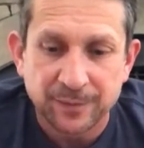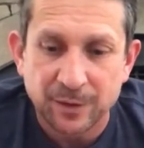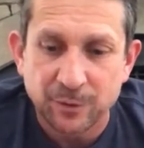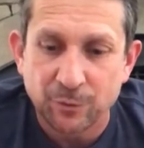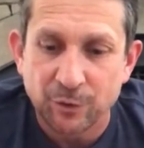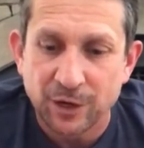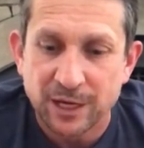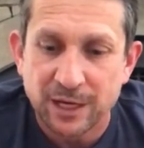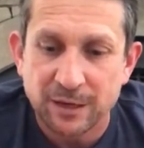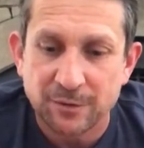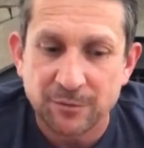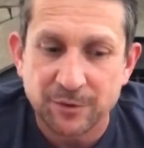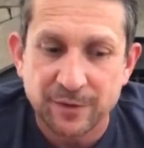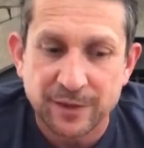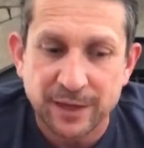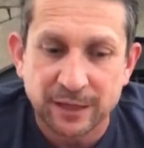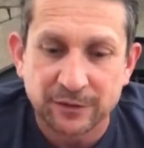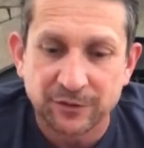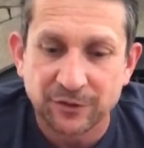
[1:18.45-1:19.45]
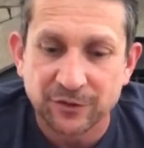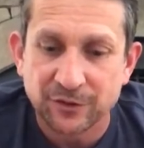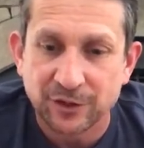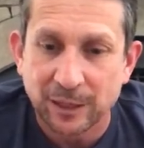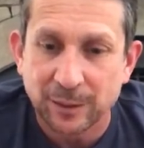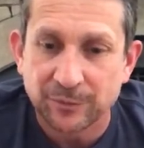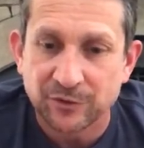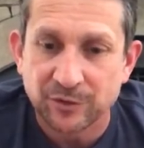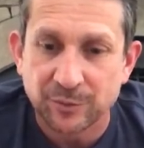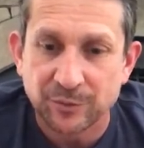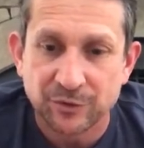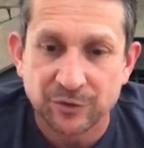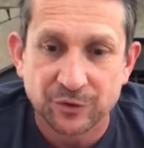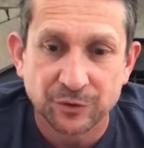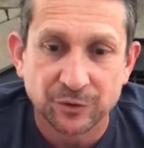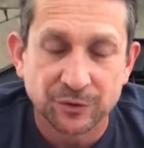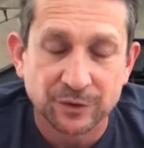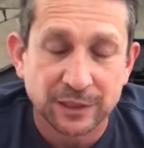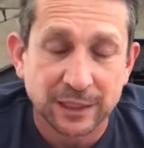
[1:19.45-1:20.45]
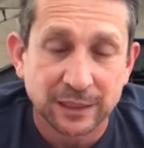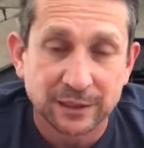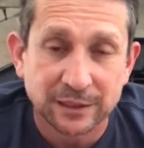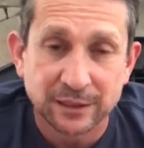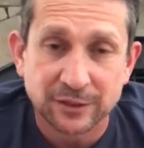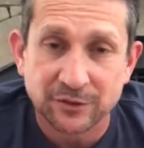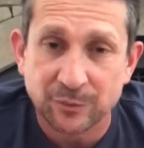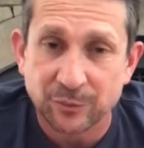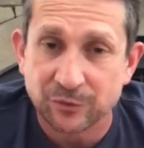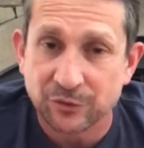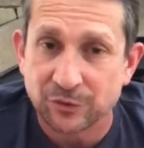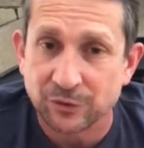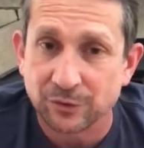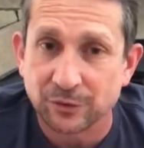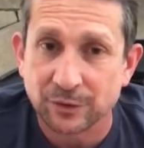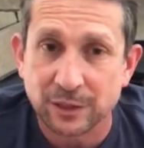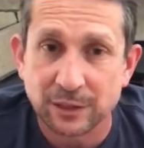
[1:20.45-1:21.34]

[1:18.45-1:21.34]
Working with our discipleship school, our leadership school,